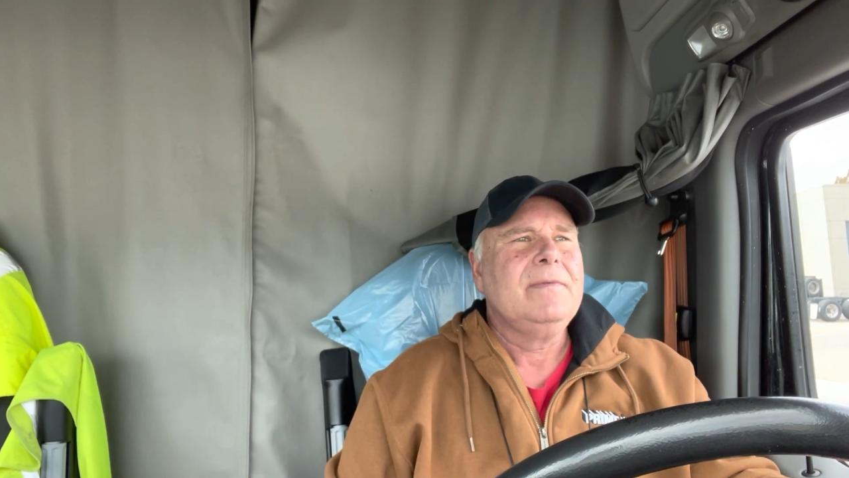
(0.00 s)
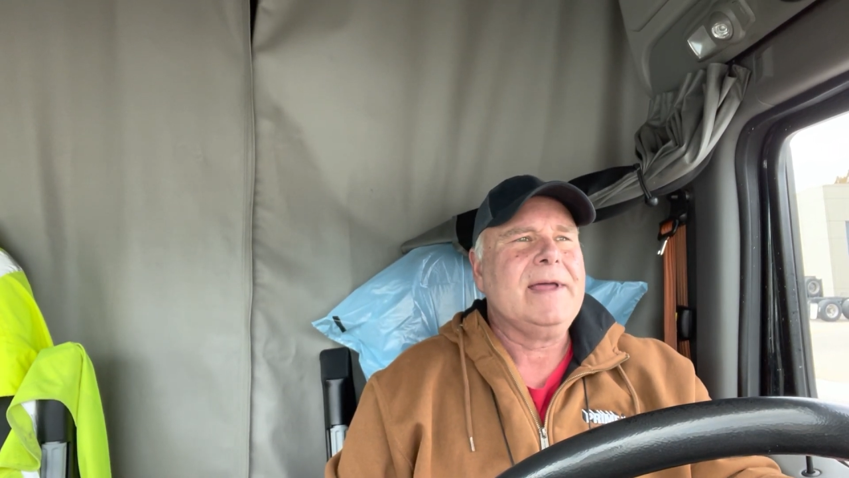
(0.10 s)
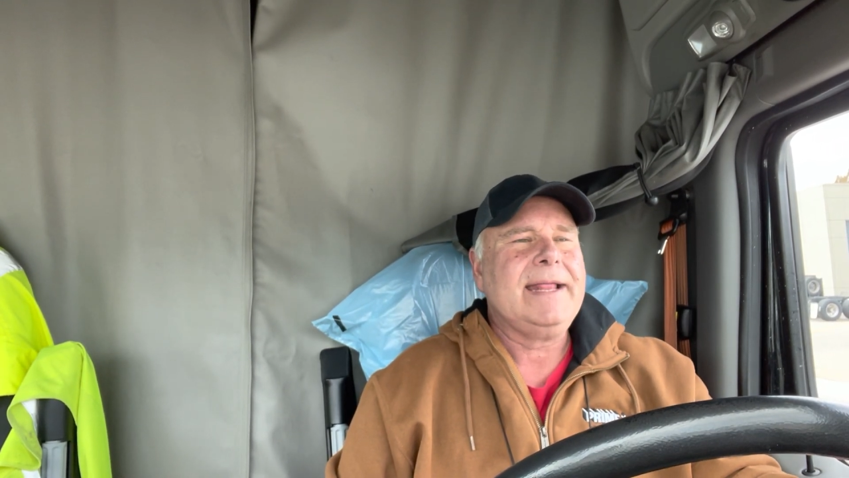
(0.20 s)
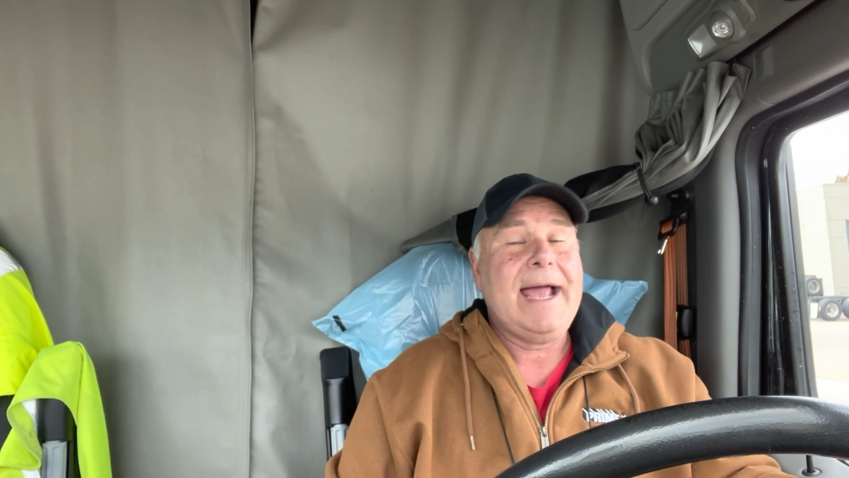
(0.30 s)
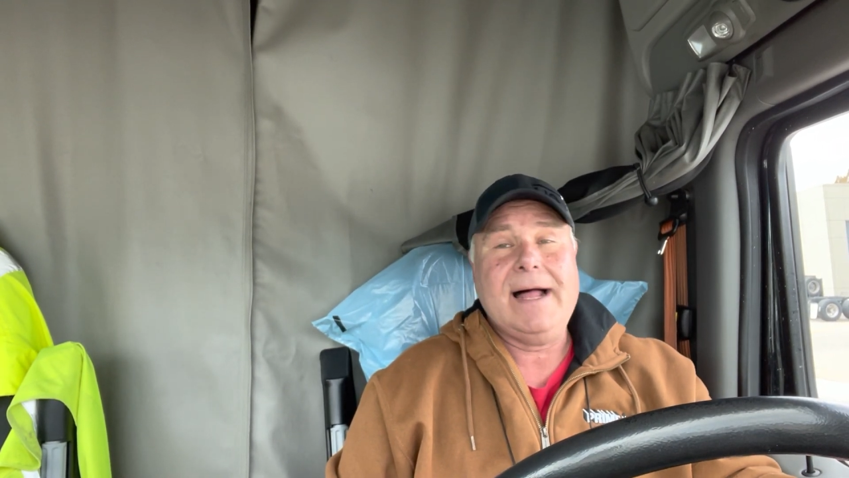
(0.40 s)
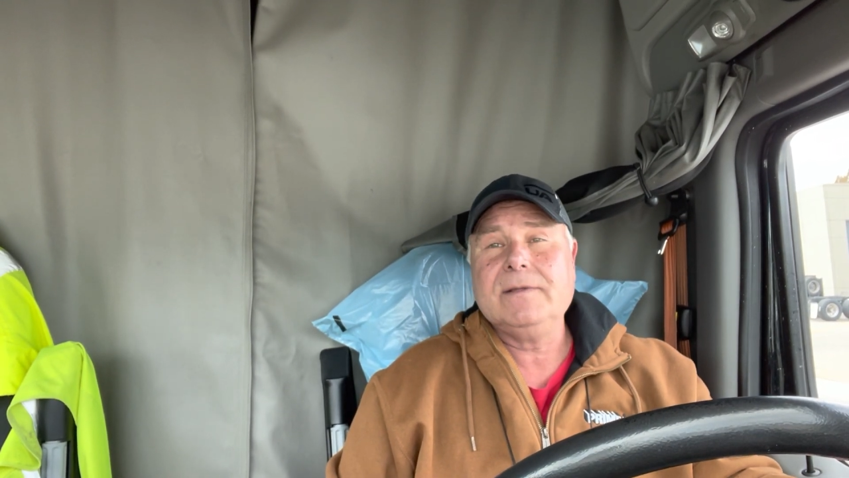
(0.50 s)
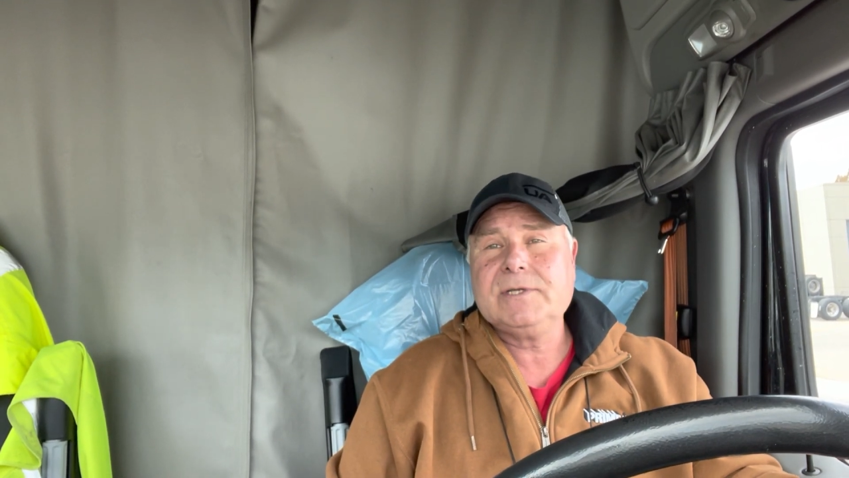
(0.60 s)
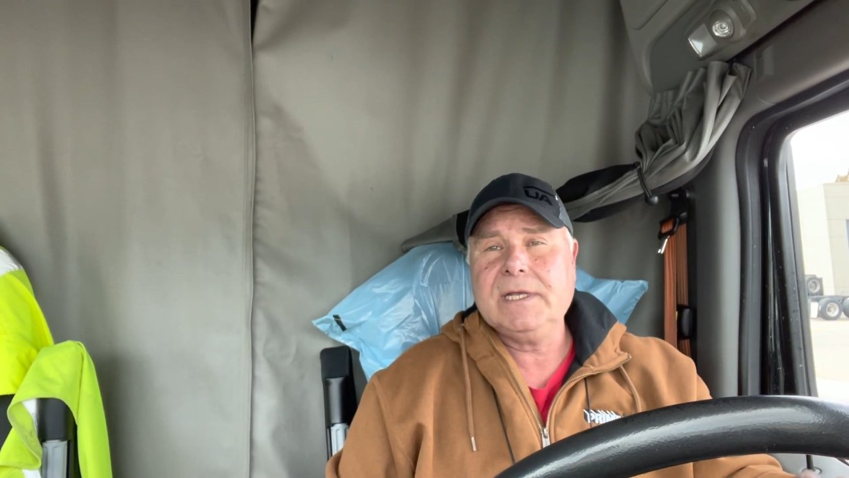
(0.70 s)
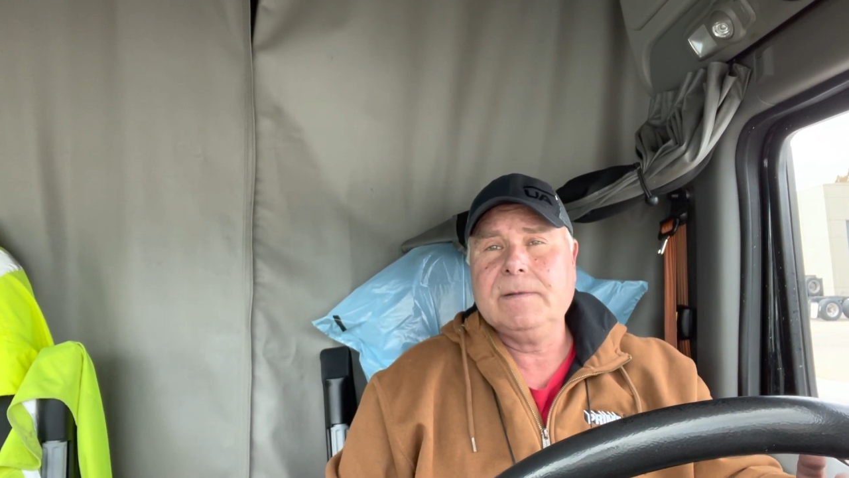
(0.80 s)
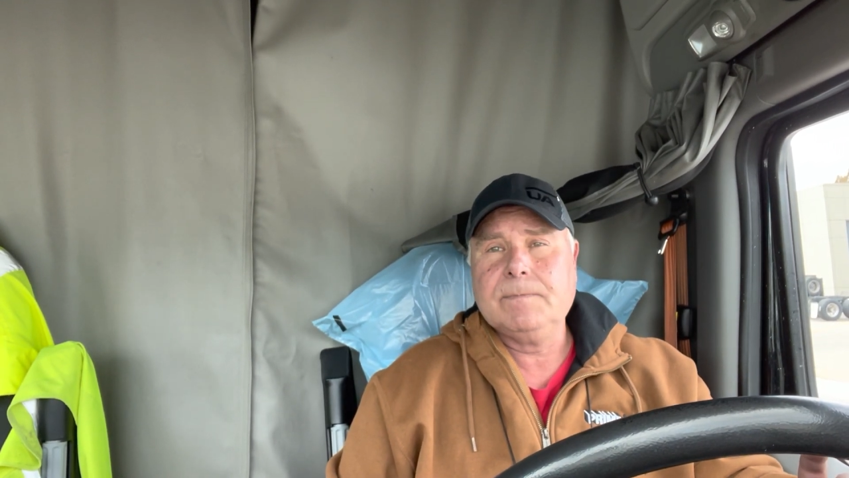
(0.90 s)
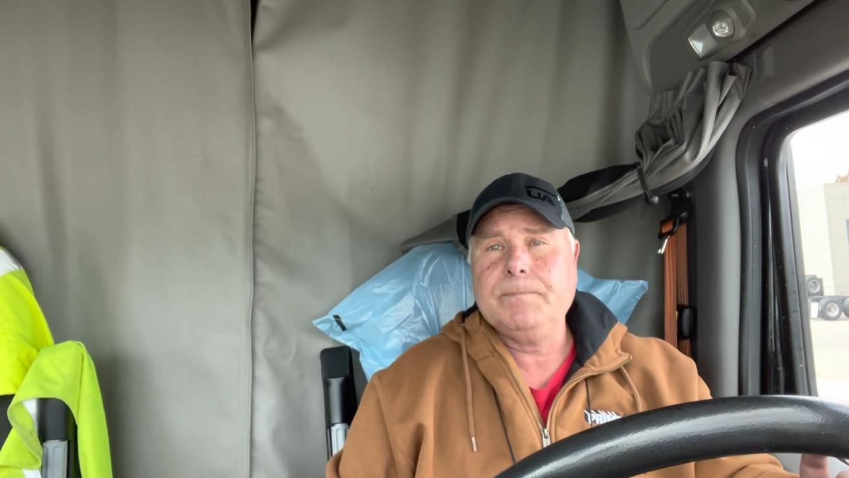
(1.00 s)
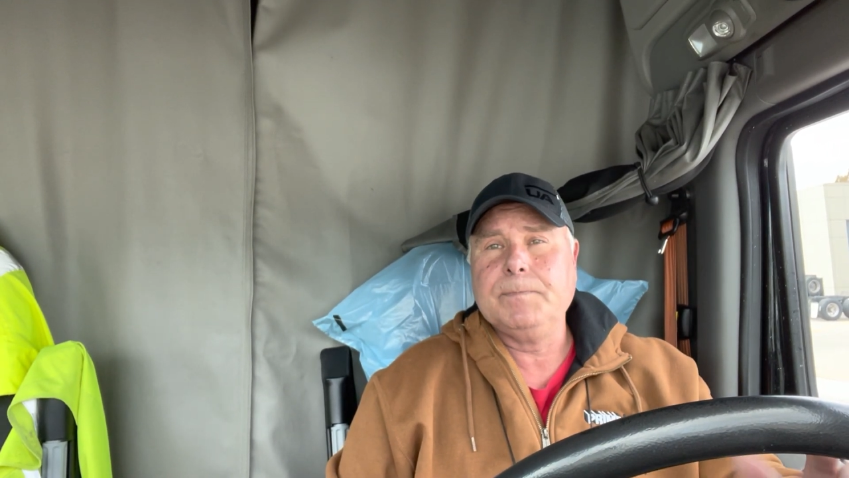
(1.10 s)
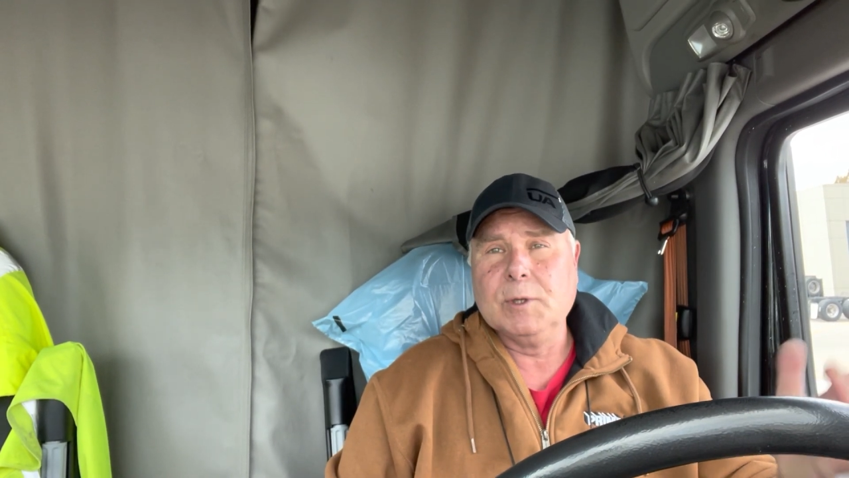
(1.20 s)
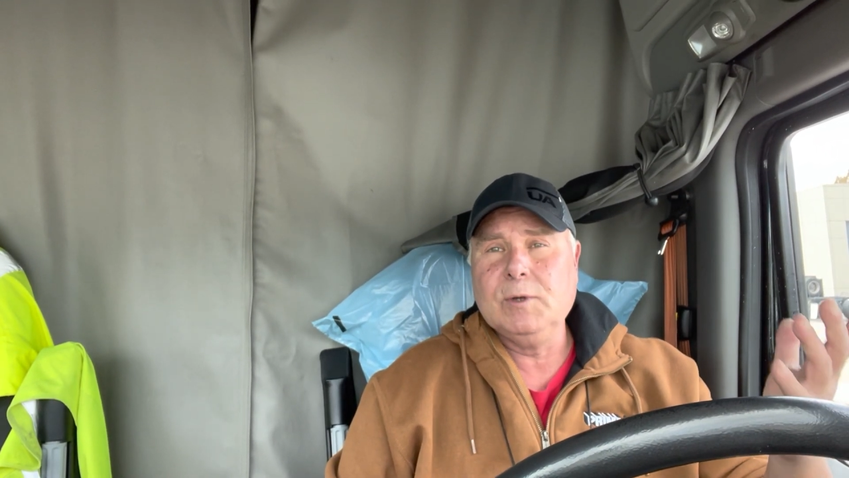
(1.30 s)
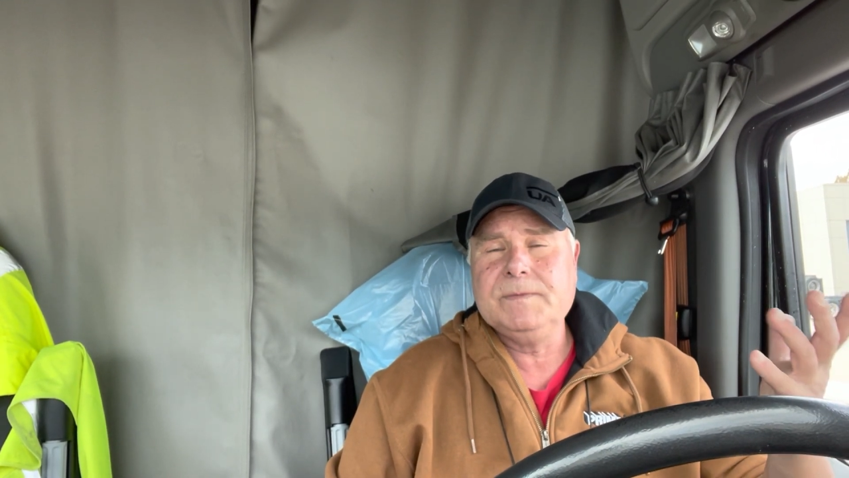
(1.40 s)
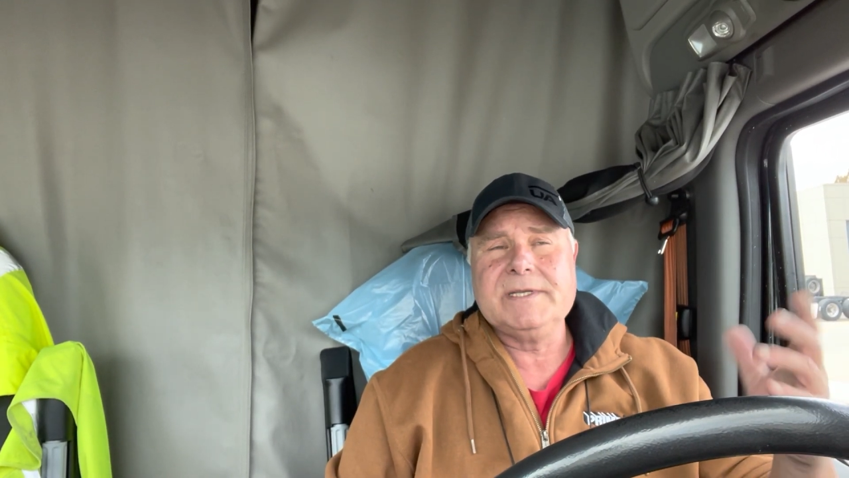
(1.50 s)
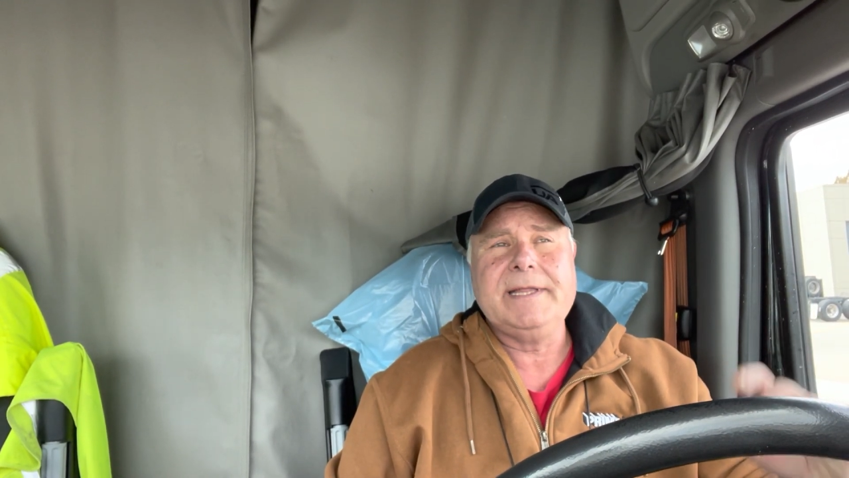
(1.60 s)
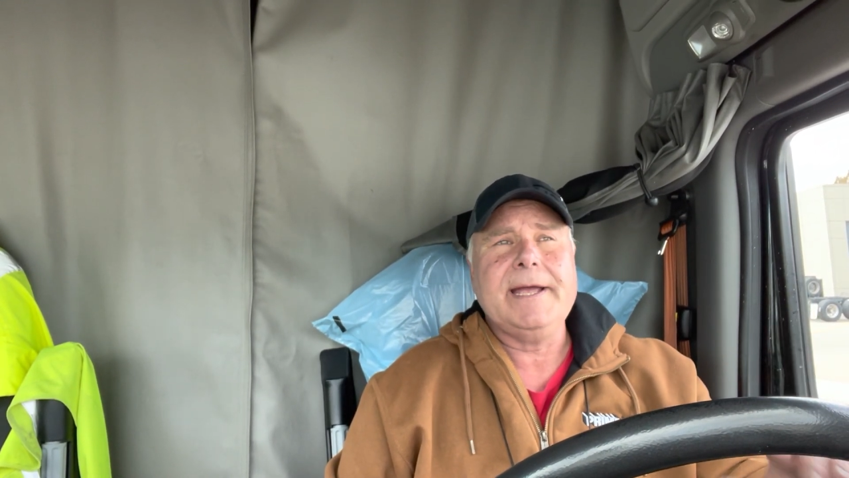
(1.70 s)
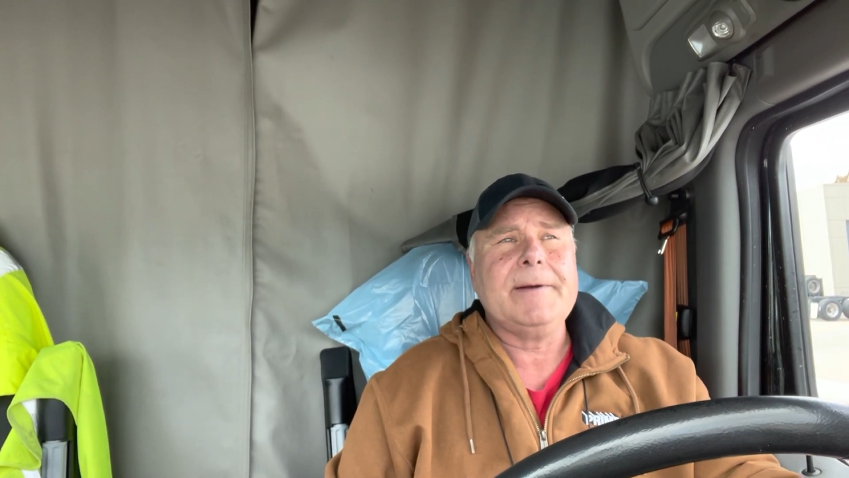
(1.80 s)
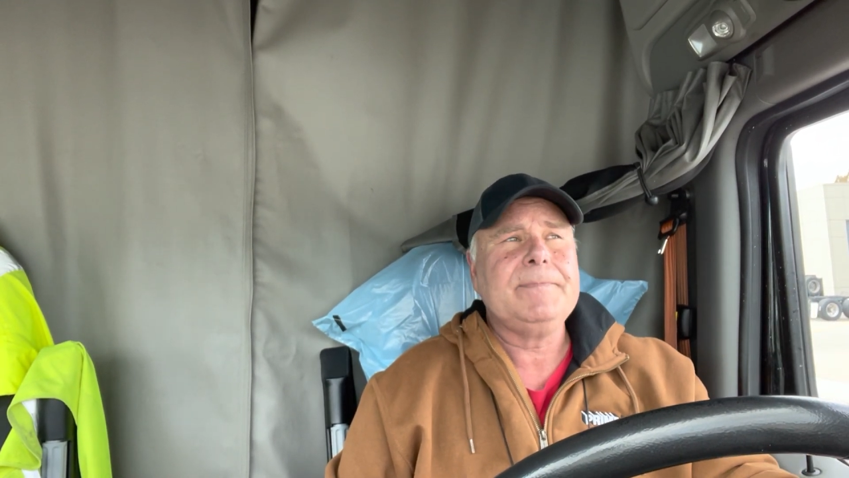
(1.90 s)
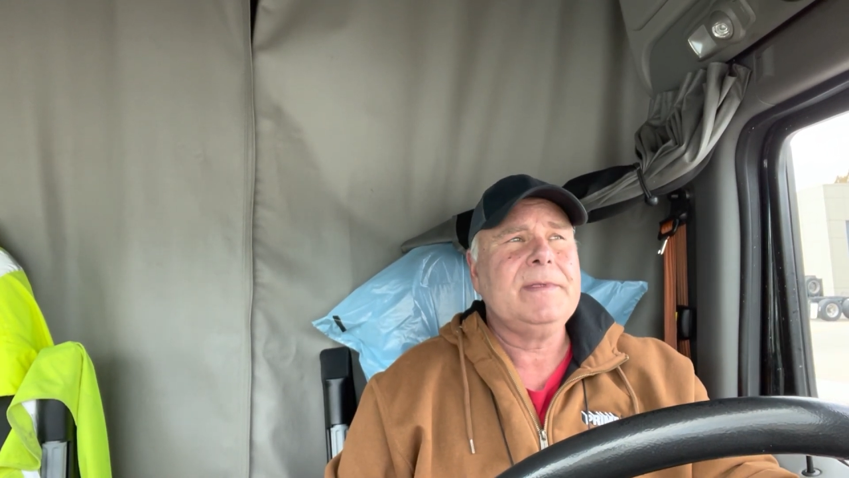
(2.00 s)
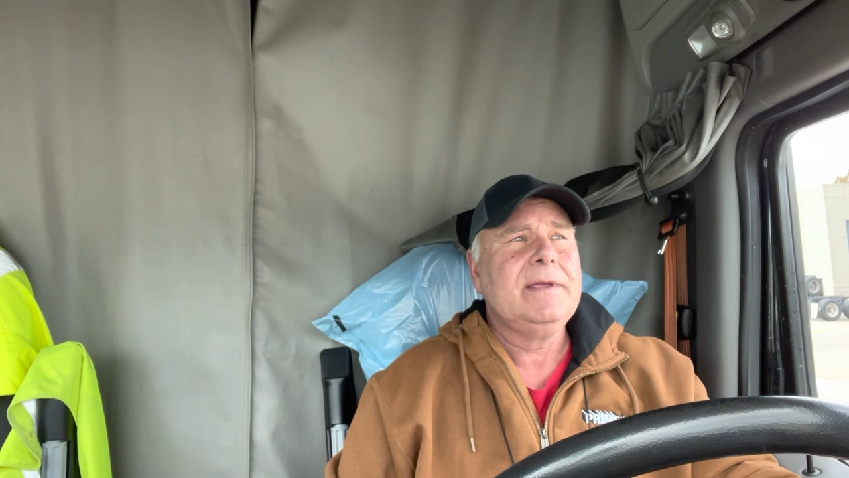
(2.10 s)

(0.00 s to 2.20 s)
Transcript: that algae blooms in there.